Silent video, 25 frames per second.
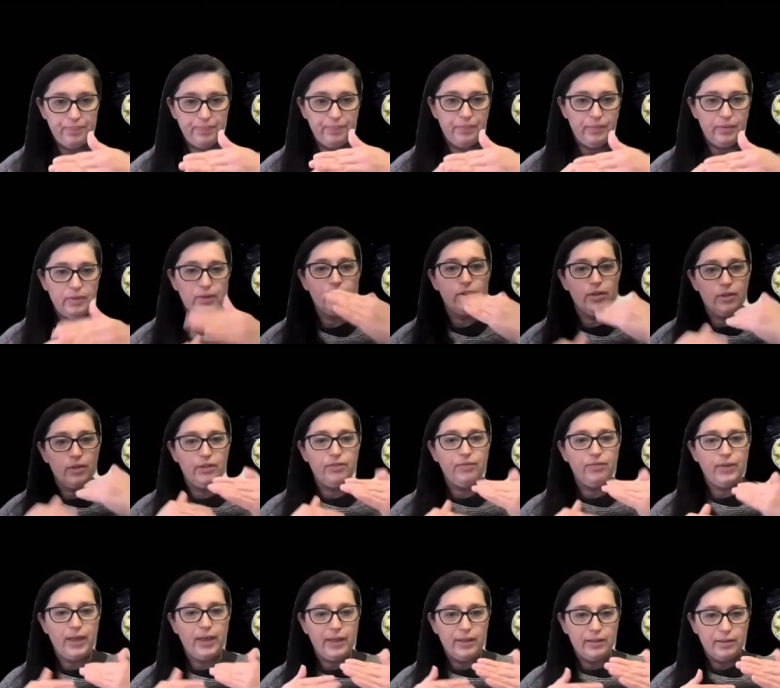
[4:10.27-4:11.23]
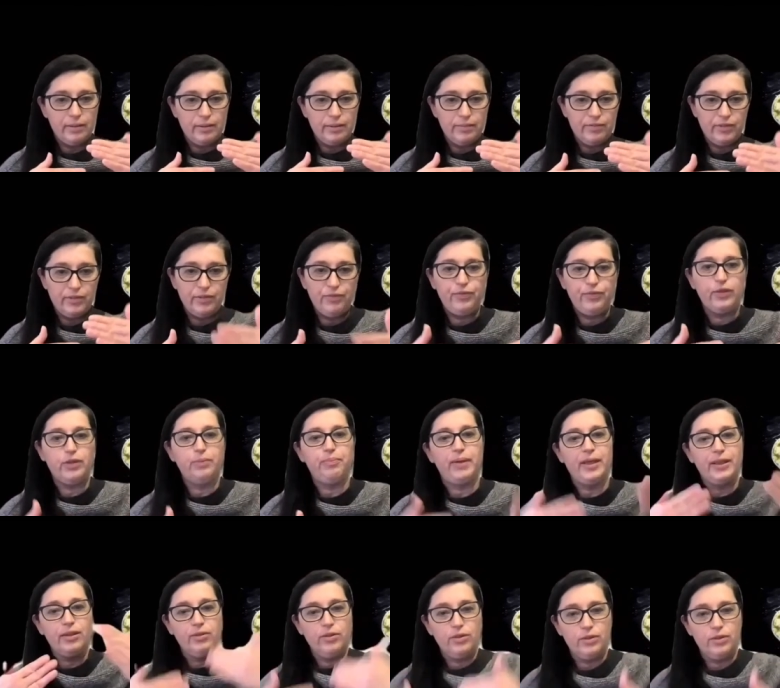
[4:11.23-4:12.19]
you know, if I refer
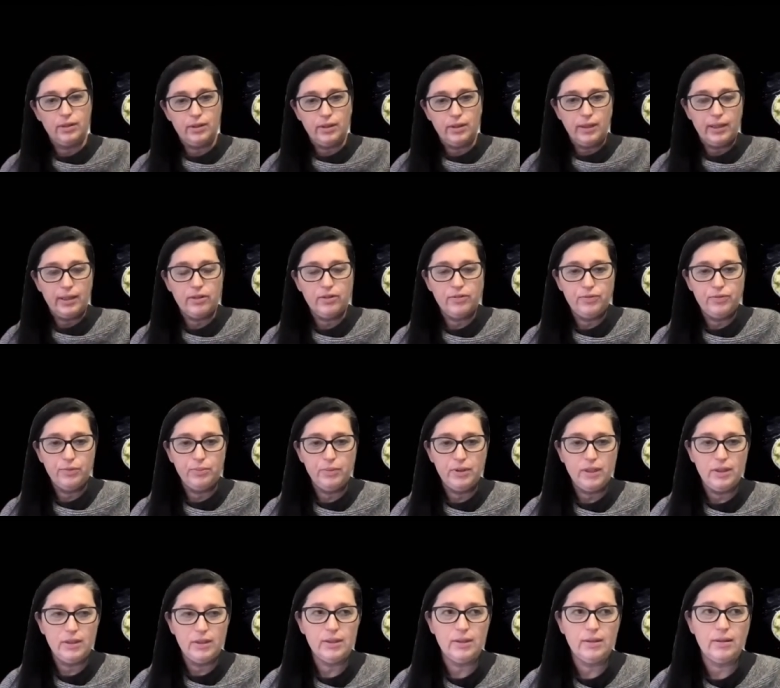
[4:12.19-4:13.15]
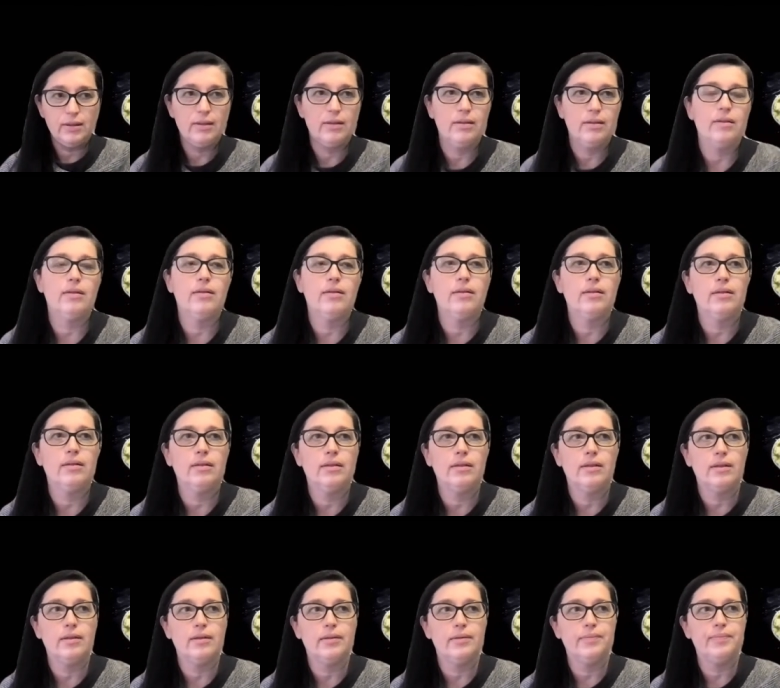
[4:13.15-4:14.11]
back to the
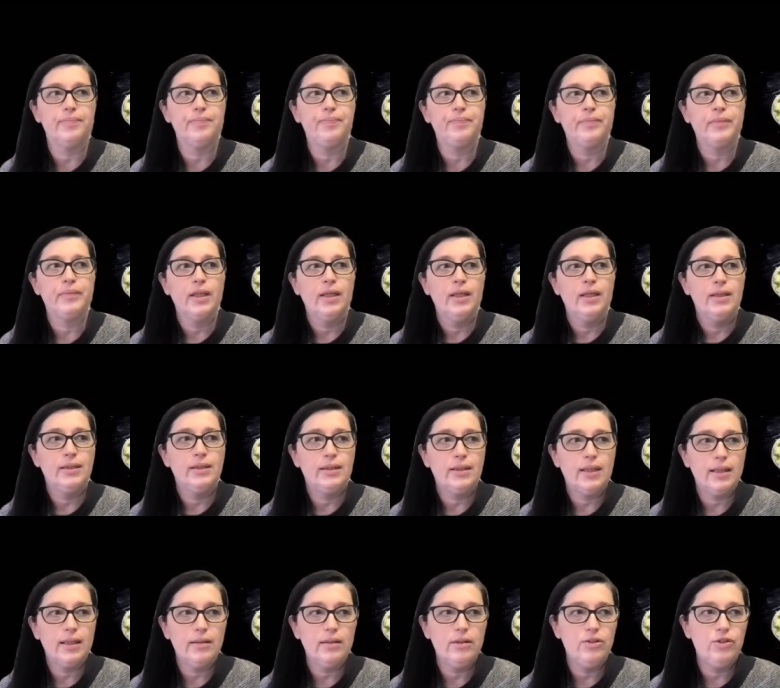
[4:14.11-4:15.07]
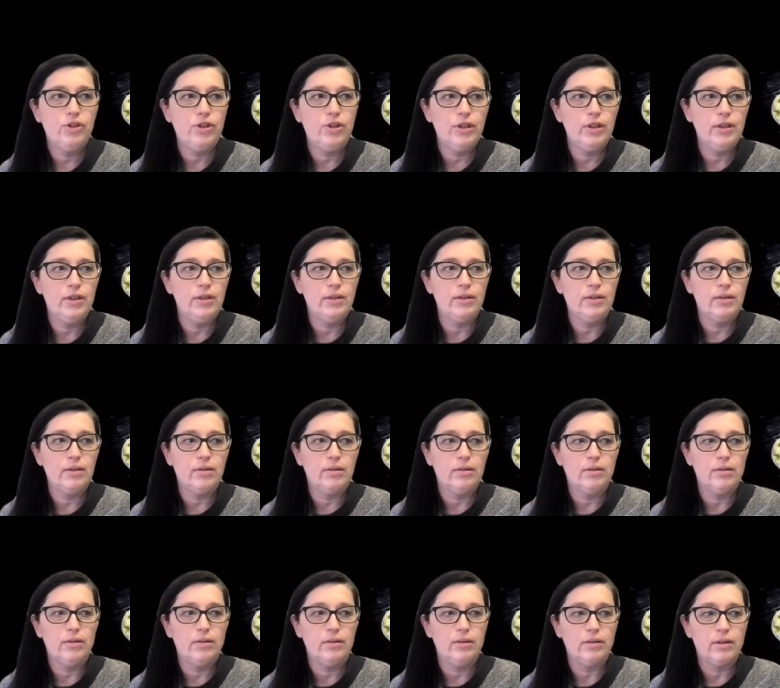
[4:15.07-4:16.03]
ecofeministical strategies
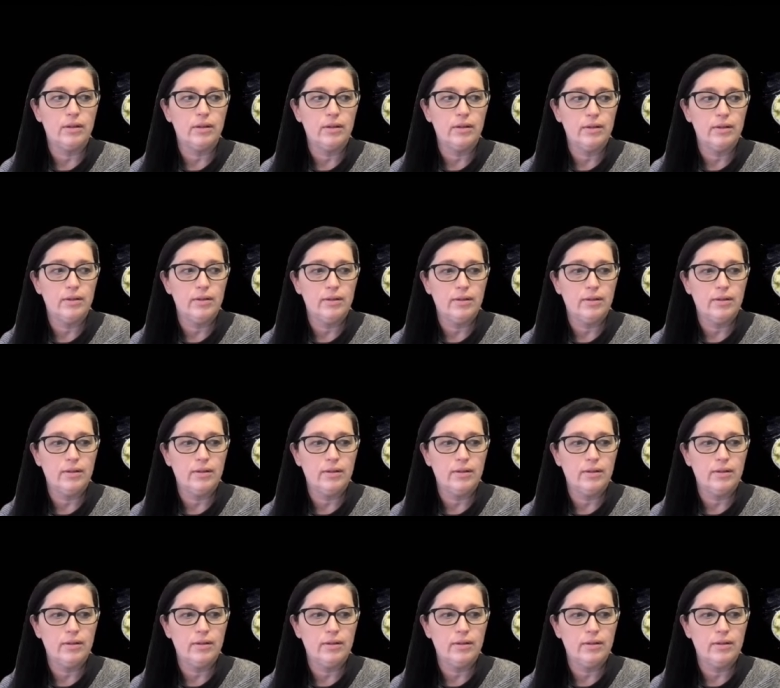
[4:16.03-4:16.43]
or